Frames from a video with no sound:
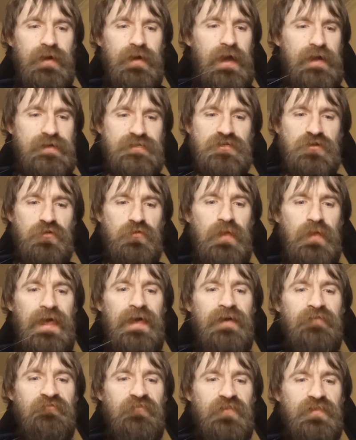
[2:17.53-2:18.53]
I shall
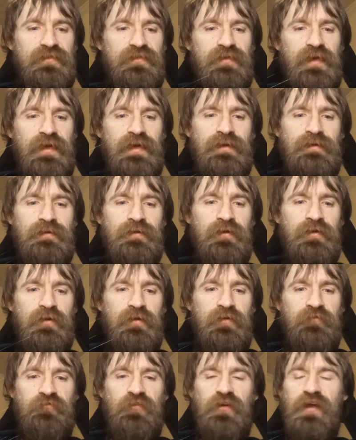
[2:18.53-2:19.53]
laugh and say,
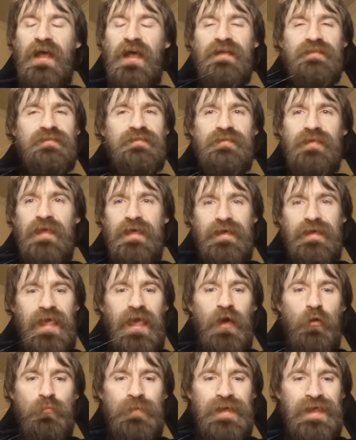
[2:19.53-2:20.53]
"For God's sake,
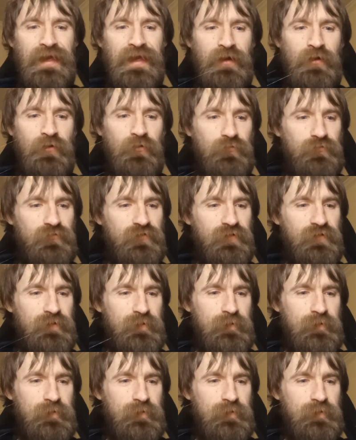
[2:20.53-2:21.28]
help me out."